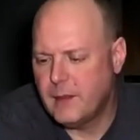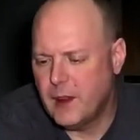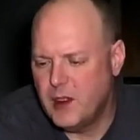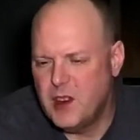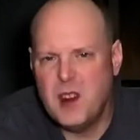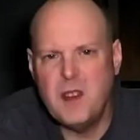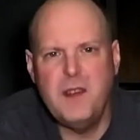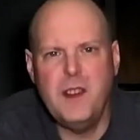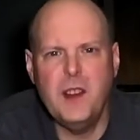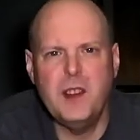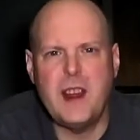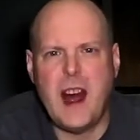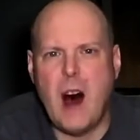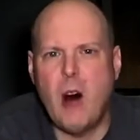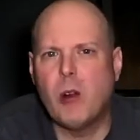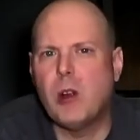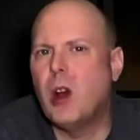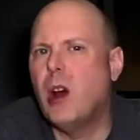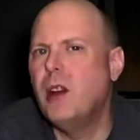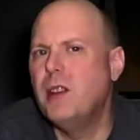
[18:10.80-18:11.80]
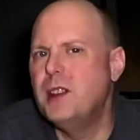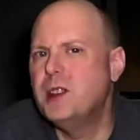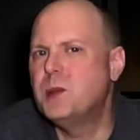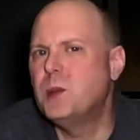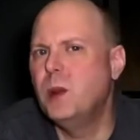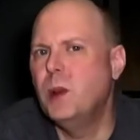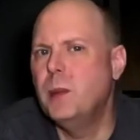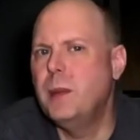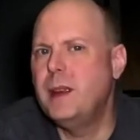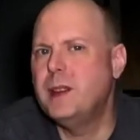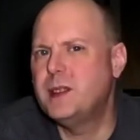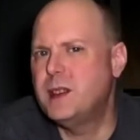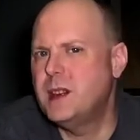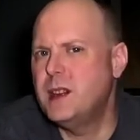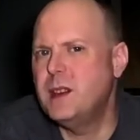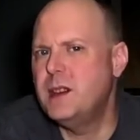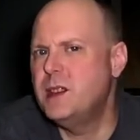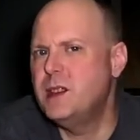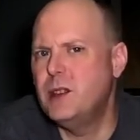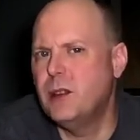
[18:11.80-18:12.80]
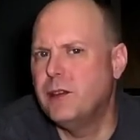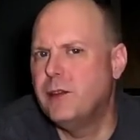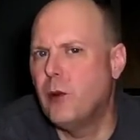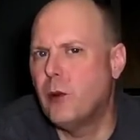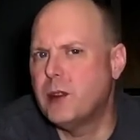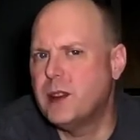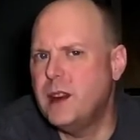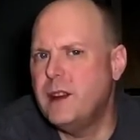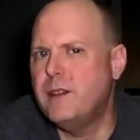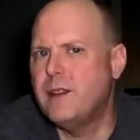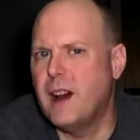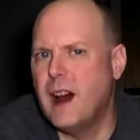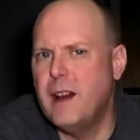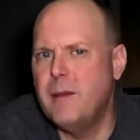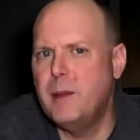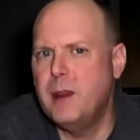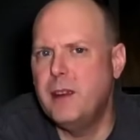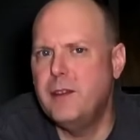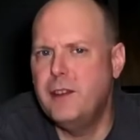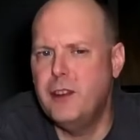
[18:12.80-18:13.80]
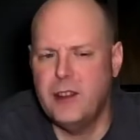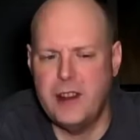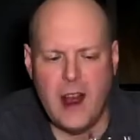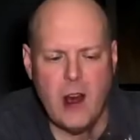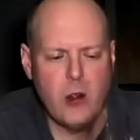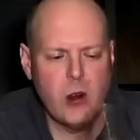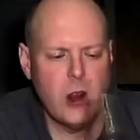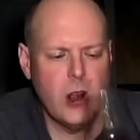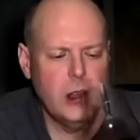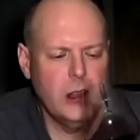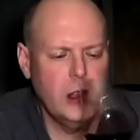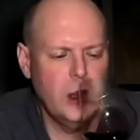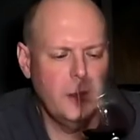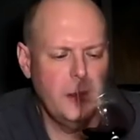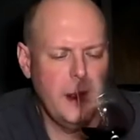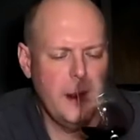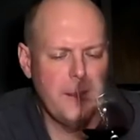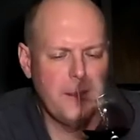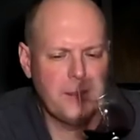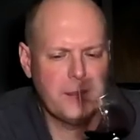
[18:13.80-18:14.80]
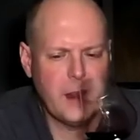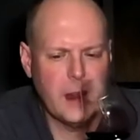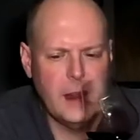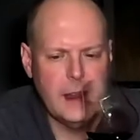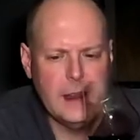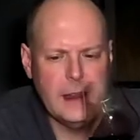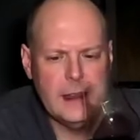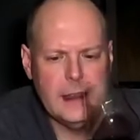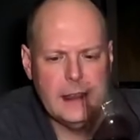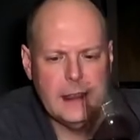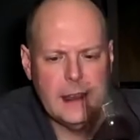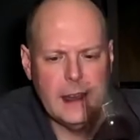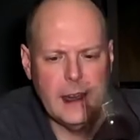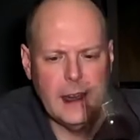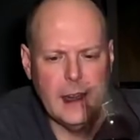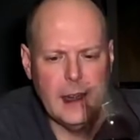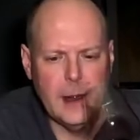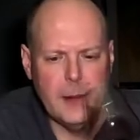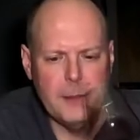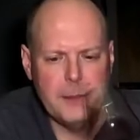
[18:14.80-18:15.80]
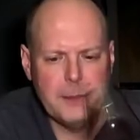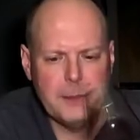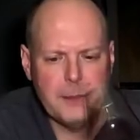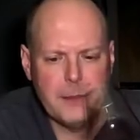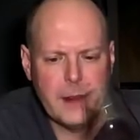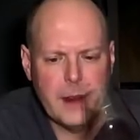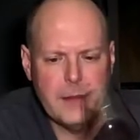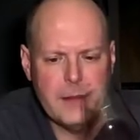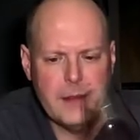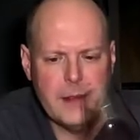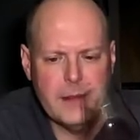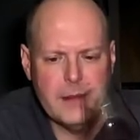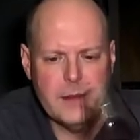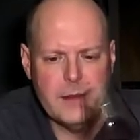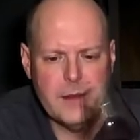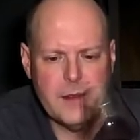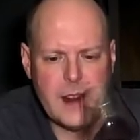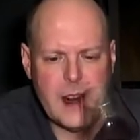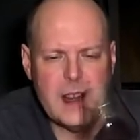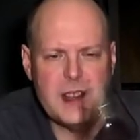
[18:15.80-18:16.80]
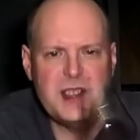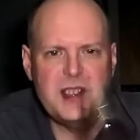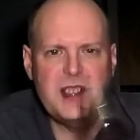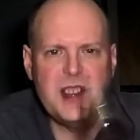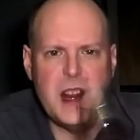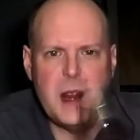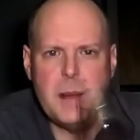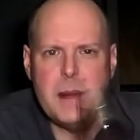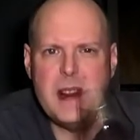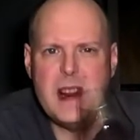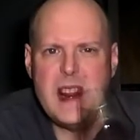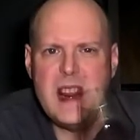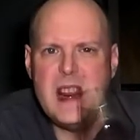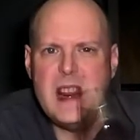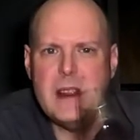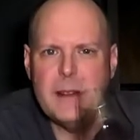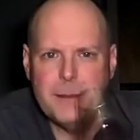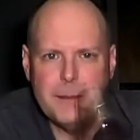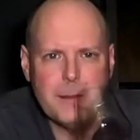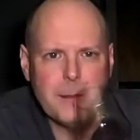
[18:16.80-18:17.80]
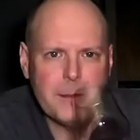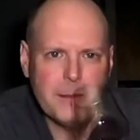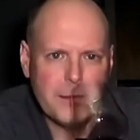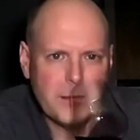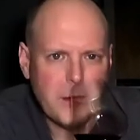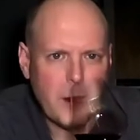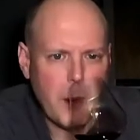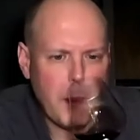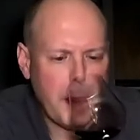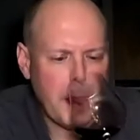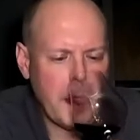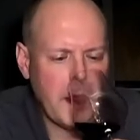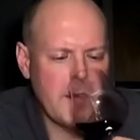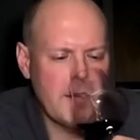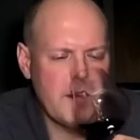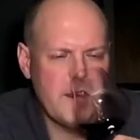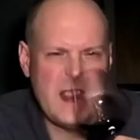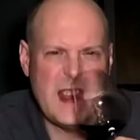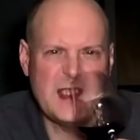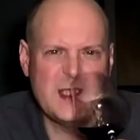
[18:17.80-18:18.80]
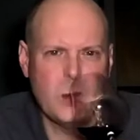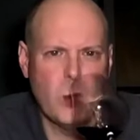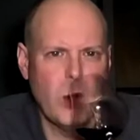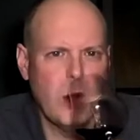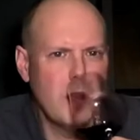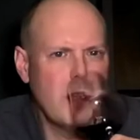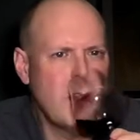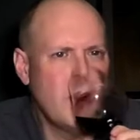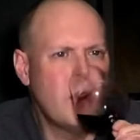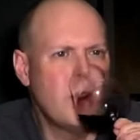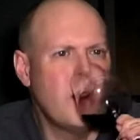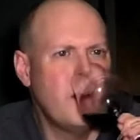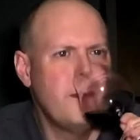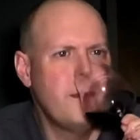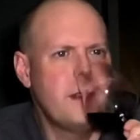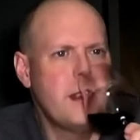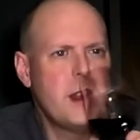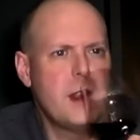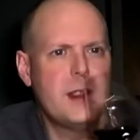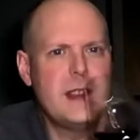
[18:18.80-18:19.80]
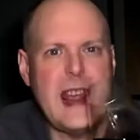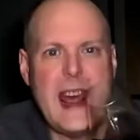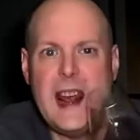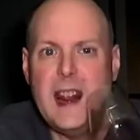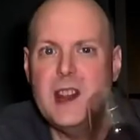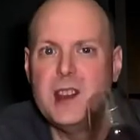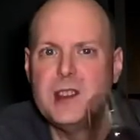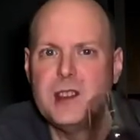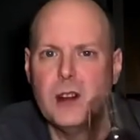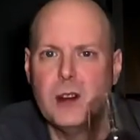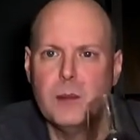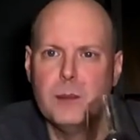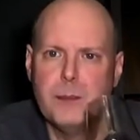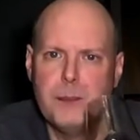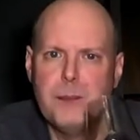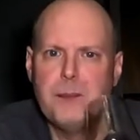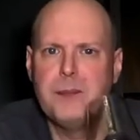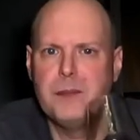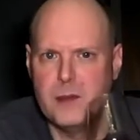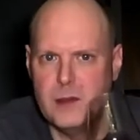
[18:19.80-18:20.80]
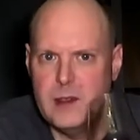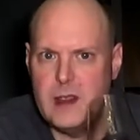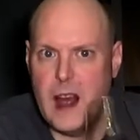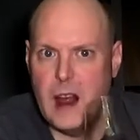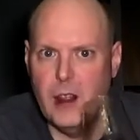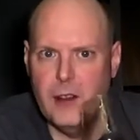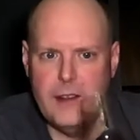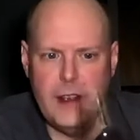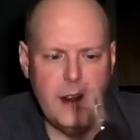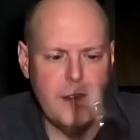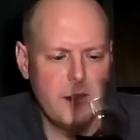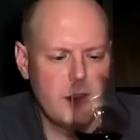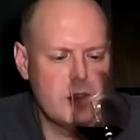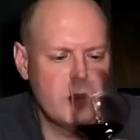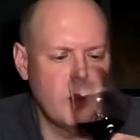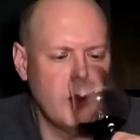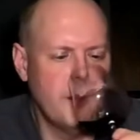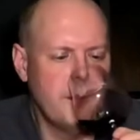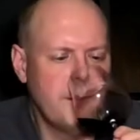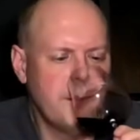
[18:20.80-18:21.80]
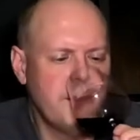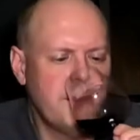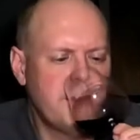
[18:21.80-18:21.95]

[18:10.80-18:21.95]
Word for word: You can feel the alcohol in this one a little bit. It's still 14.5, but you can feel the alcohol a little bit. Um, kind of cinnamony, that's the word. The tannins are elevated for sure.